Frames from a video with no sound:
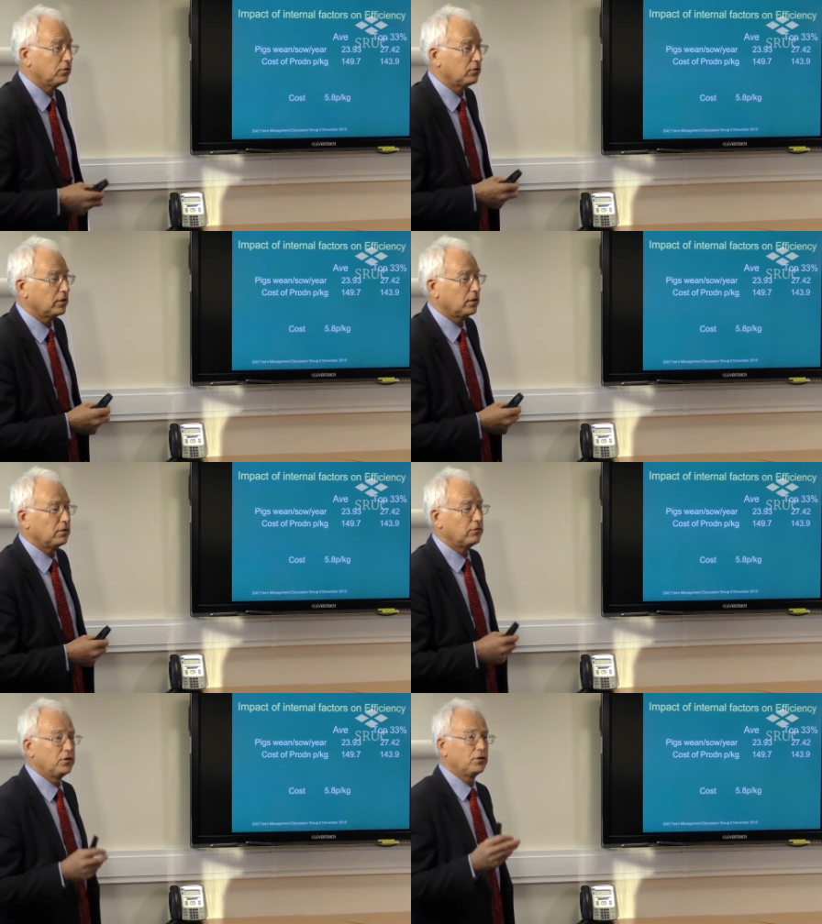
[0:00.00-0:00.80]
should say
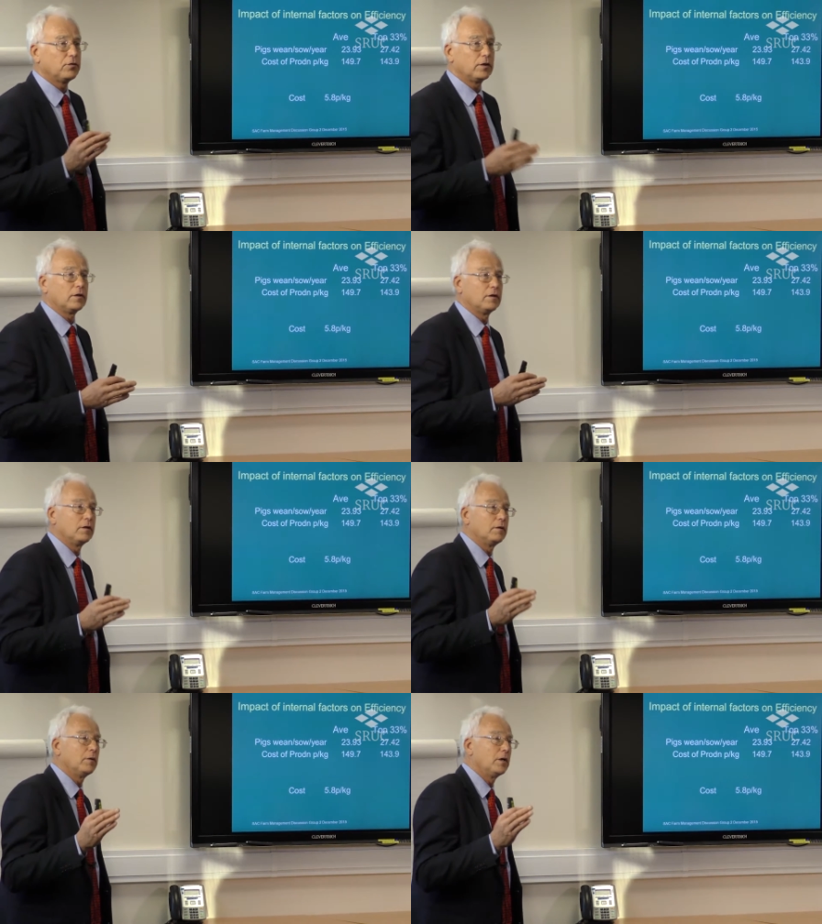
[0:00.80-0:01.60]
reducing the,
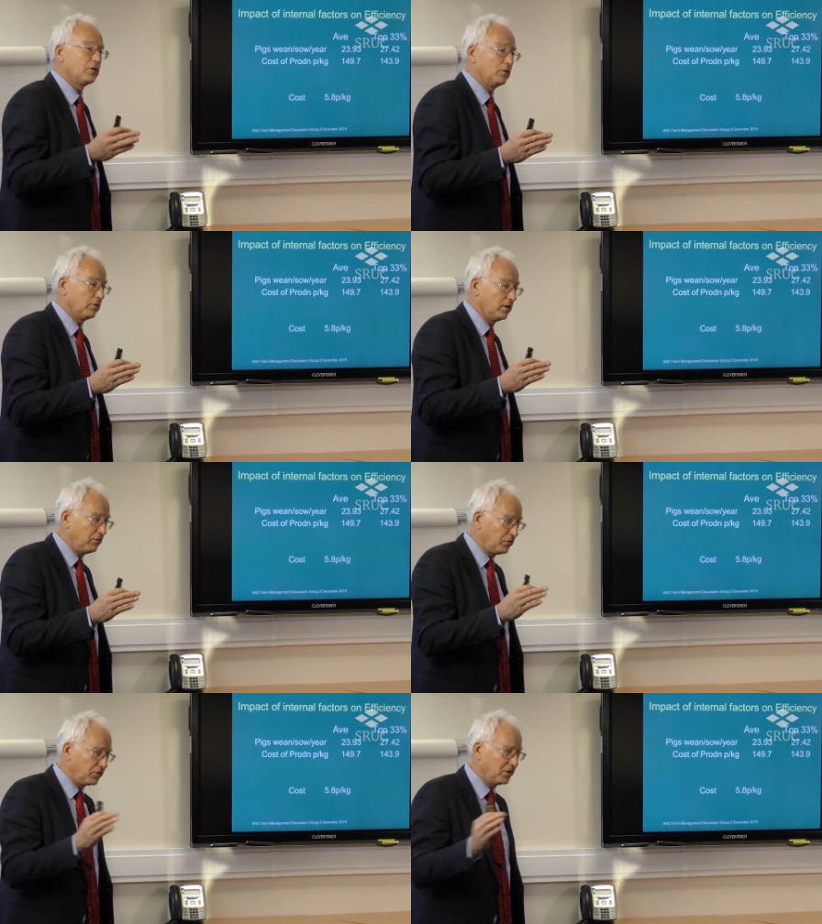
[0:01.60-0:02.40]
the marginal
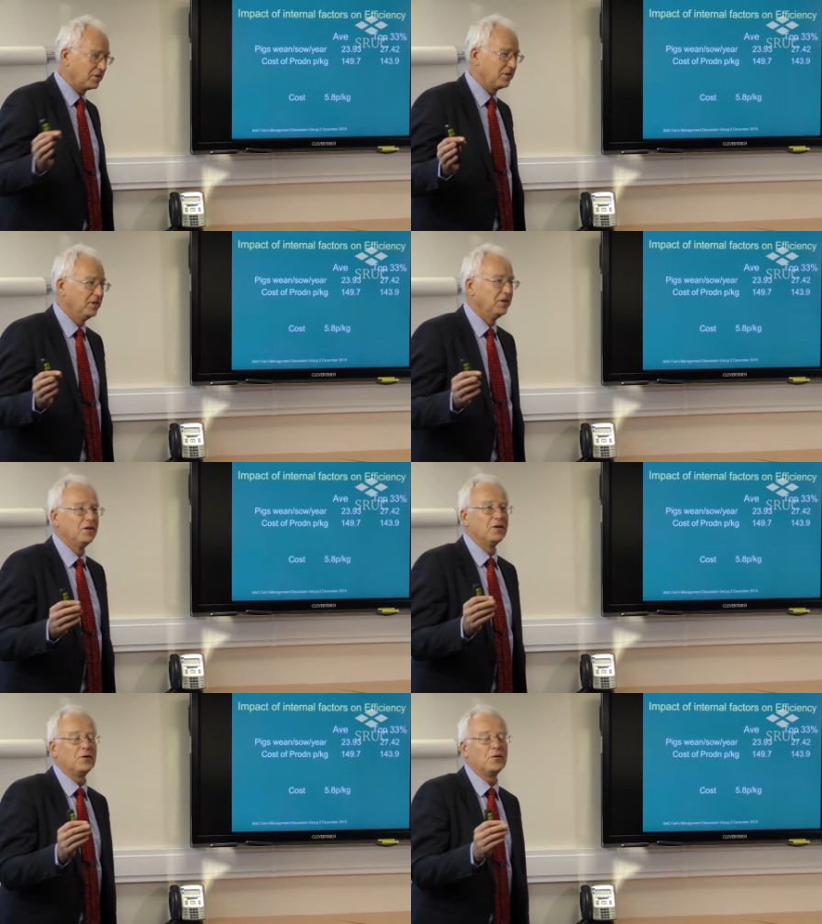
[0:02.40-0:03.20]
deficit
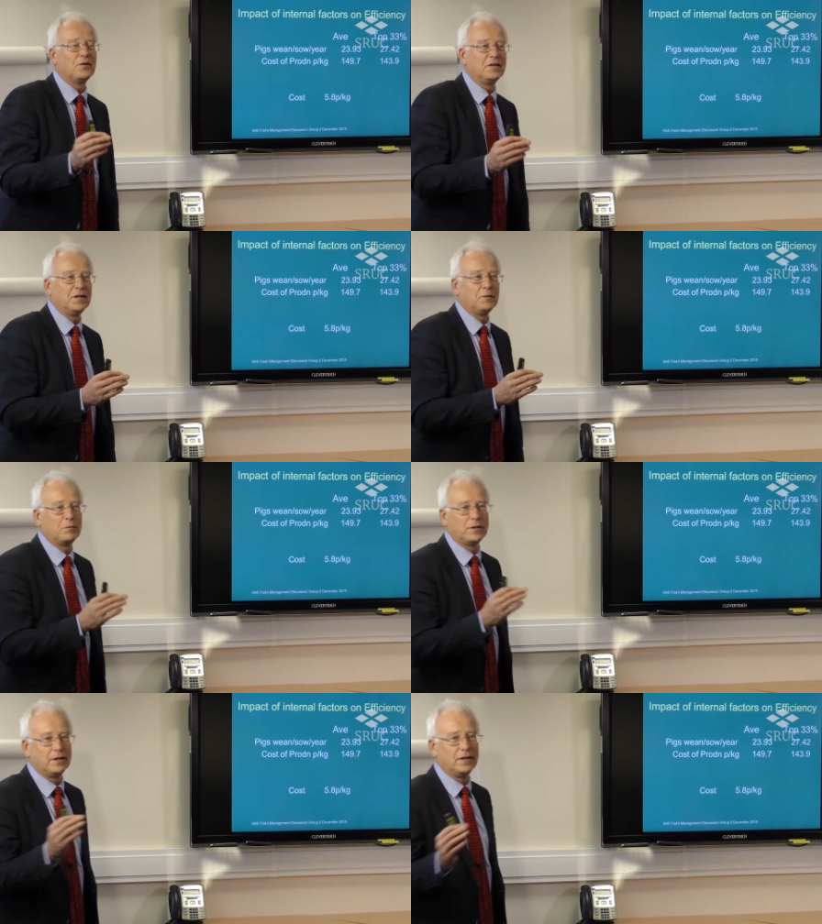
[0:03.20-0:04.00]
or indeed
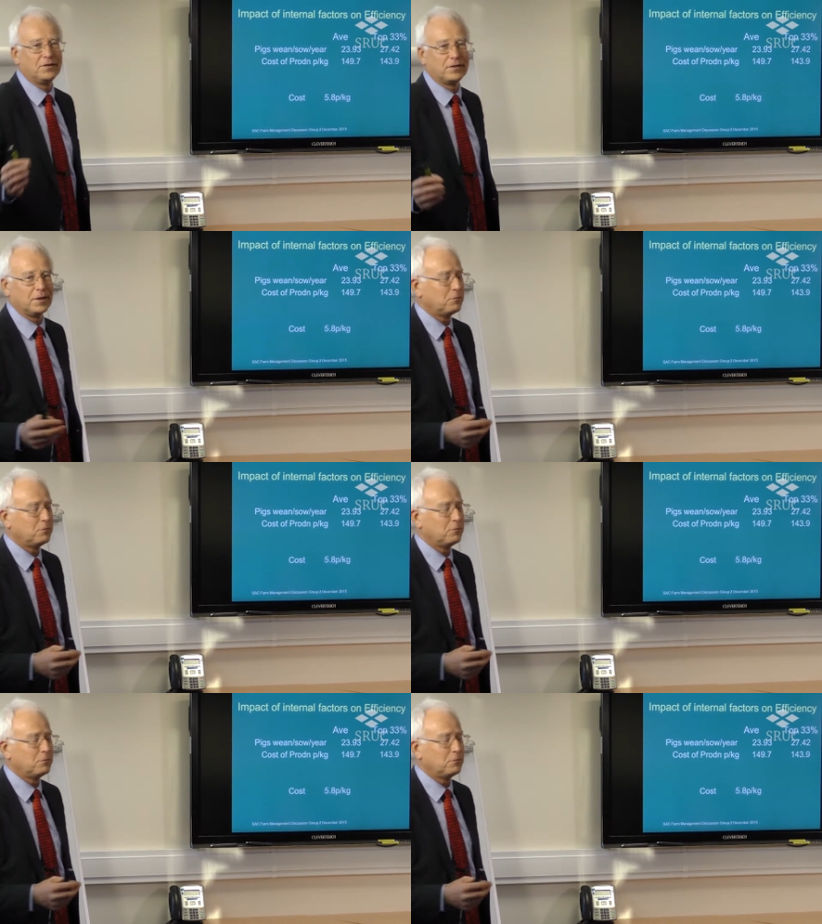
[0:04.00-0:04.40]
potentially